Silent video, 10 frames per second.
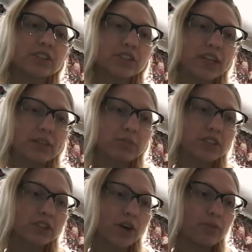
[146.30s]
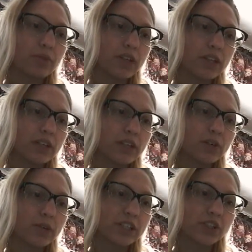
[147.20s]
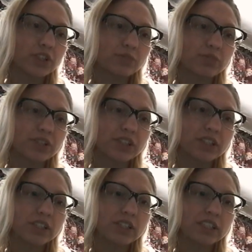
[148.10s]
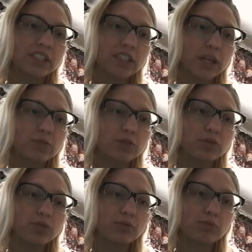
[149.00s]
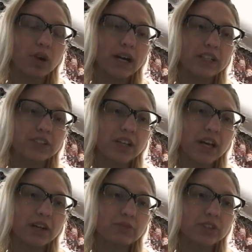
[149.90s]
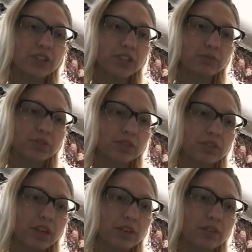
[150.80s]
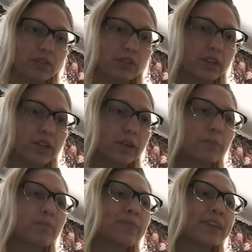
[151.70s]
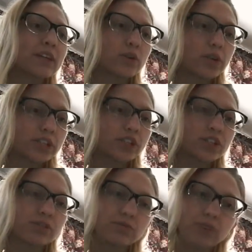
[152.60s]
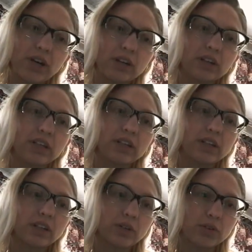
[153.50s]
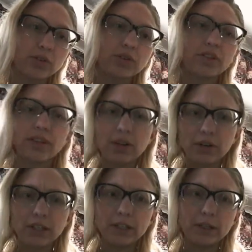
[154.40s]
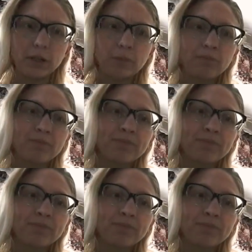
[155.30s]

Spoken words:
The statement of any question presented is deemed to comprise every subsidiary question fairly included therein.